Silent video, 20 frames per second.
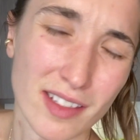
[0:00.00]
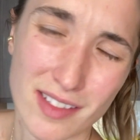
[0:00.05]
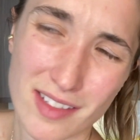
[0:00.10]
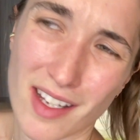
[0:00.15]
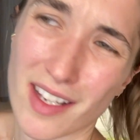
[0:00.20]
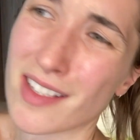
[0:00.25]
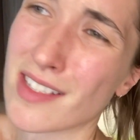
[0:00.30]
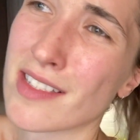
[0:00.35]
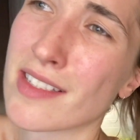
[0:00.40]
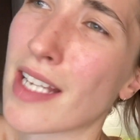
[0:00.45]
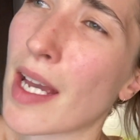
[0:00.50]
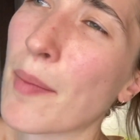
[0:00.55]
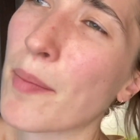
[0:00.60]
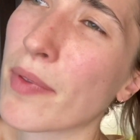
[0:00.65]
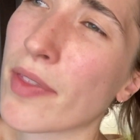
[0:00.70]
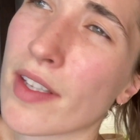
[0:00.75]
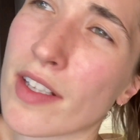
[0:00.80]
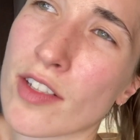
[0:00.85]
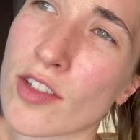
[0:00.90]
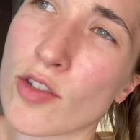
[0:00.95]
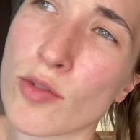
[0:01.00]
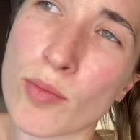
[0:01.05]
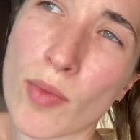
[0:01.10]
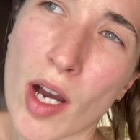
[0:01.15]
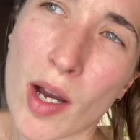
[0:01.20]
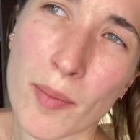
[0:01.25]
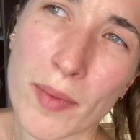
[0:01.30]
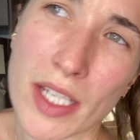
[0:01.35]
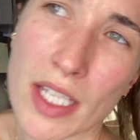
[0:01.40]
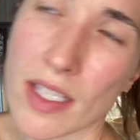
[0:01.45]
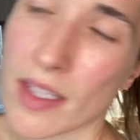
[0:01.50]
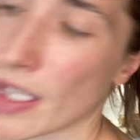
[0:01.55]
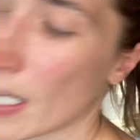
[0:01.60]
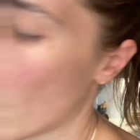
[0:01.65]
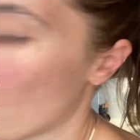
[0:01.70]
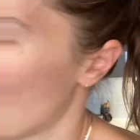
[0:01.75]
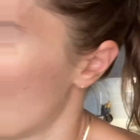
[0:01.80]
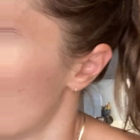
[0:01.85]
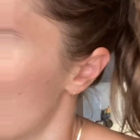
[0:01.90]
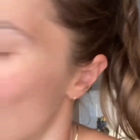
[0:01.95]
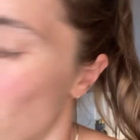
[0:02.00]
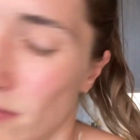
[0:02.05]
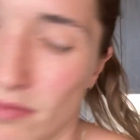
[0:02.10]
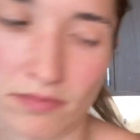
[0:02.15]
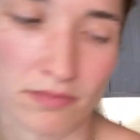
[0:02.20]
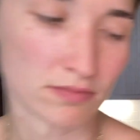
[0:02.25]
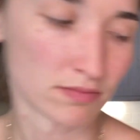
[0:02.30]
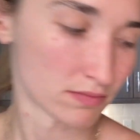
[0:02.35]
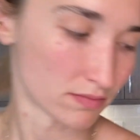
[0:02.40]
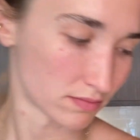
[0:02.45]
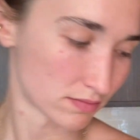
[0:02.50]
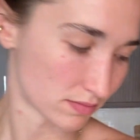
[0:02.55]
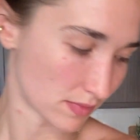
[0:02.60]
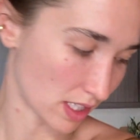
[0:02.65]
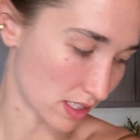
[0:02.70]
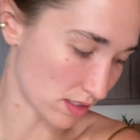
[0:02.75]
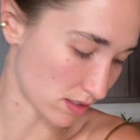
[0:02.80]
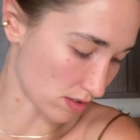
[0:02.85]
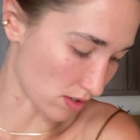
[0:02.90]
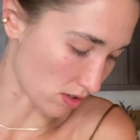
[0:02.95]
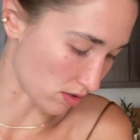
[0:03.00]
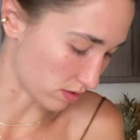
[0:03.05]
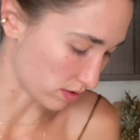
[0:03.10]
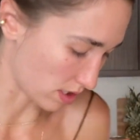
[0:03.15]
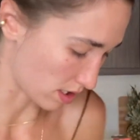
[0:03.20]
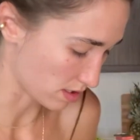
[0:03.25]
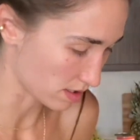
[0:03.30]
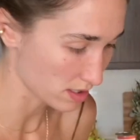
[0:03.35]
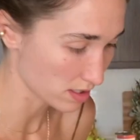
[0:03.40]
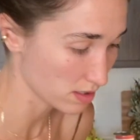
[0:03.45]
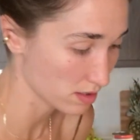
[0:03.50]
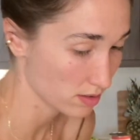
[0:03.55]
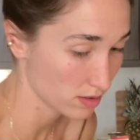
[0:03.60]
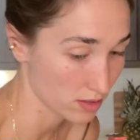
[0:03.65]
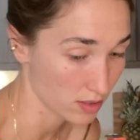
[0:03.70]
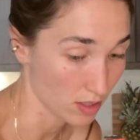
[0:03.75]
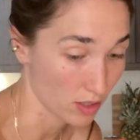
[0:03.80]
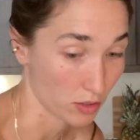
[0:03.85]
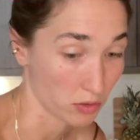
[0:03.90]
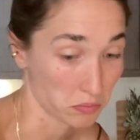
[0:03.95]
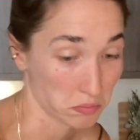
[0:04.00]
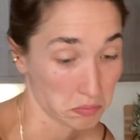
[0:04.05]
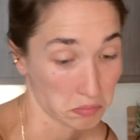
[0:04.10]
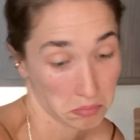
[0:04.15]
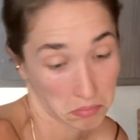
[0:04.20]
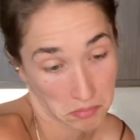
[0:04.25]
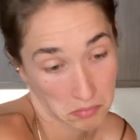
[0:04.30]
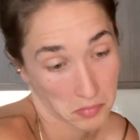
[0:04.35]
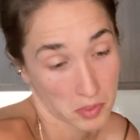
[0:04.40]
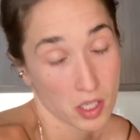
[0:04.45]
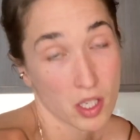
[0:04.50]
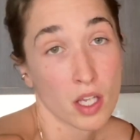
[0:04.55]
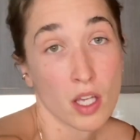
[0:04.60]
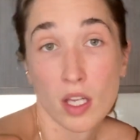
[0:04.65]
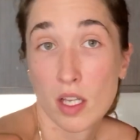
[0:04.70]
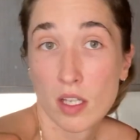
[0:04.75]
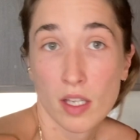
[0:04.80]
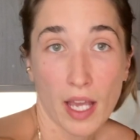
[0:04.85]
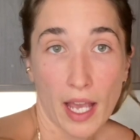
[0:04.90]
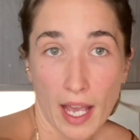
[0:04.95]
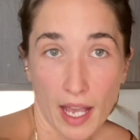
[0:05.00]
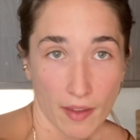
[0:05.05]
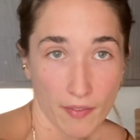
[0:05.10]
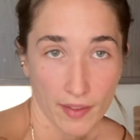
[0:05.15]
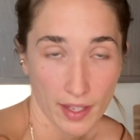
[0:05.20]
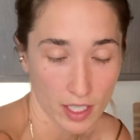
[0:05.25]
a depth and an umami that salt doesn't. So add the